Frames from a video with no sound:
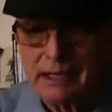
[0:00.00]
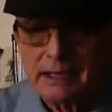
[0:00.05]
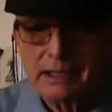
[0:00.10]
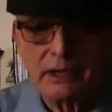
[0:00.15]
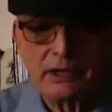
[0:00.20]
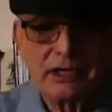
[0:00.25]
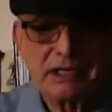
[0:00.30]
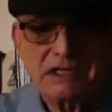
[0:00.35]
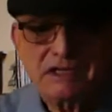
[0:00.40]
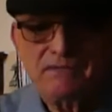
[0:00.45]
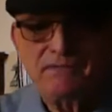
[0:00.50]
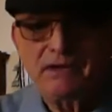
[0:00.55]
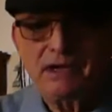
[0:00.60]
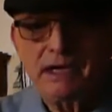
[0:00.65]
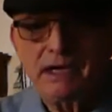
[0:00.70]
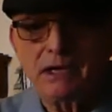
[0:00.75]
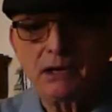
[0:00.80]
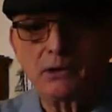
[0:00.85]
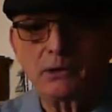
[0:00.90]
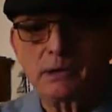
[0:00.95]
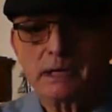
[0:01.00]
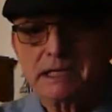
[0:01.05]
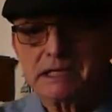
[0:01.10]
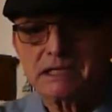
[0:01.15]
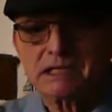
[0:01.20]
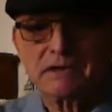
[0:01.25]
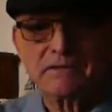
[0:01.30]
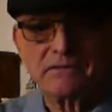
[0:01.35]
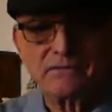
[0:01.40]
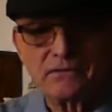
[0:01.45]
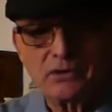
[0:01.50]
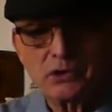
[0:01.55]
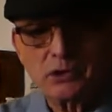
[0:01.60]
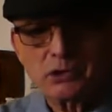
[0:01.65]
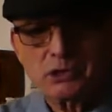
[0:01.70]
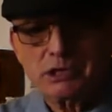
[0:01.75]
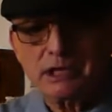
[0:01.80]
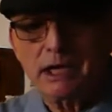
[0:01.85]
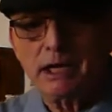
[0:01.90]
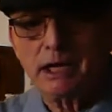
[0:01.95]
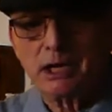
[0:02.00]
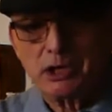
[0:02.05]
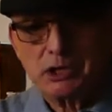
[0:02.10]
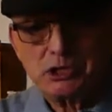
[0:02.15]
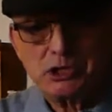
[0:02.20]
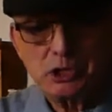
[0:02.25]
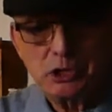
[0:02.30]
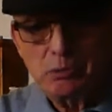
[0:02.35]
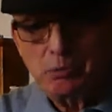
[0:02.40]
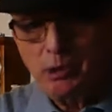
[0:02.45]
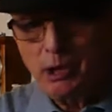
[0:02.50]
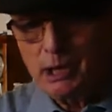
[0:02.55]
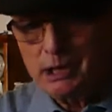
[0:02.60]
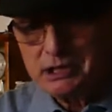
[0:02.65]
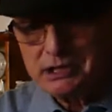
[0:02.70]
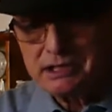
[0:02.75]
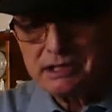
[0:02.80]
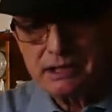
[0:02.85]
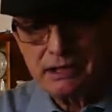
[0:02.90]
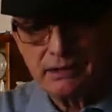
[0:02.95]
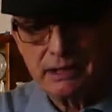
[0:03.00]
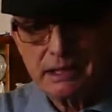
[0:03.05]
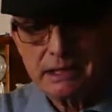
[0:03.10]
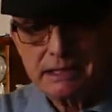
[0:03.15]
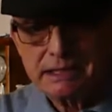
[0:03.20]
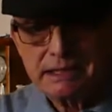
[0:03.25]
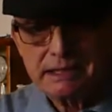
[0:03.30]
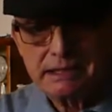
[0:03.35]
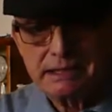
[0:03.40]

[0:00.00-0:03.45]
Now this video is the first in a two-part series